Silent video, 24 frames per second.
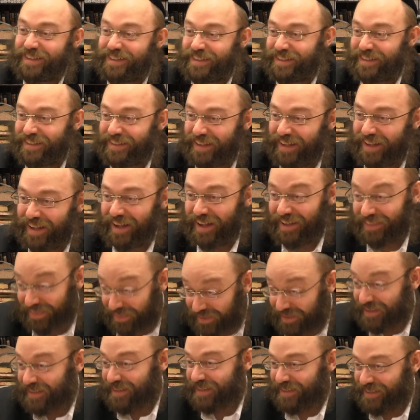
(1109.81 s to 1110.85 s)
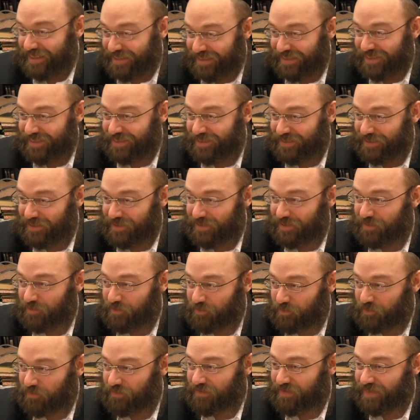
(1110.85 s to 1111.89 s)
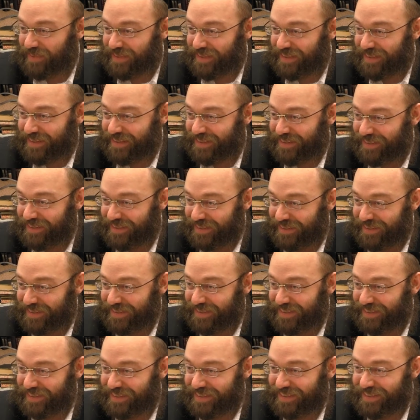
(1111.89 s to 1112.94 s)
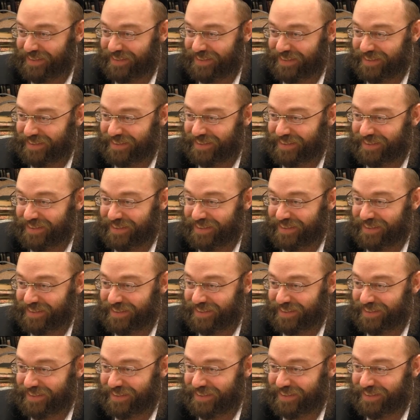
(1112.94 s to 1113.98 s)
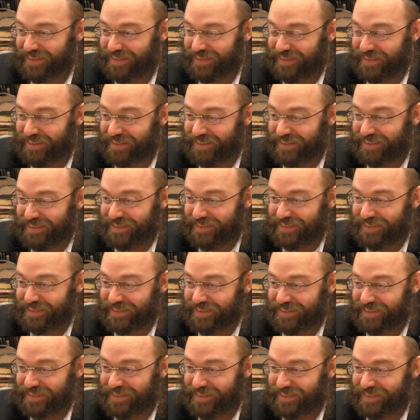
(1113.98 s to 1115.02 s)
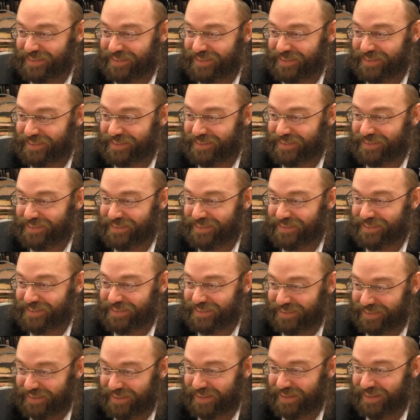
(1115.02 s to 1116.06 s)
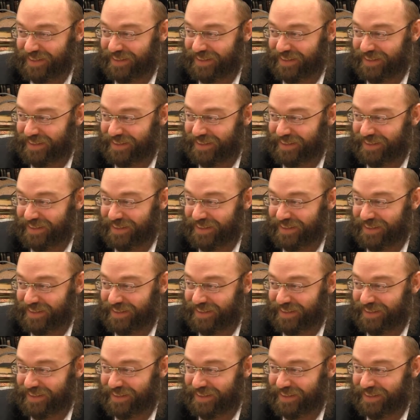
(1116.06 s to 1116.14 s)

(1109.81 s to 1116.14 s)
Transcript: Uh, I think you know. That's why a cup is no good. There's no cup. It's the cup plus plastic cup in time like more. Yeah.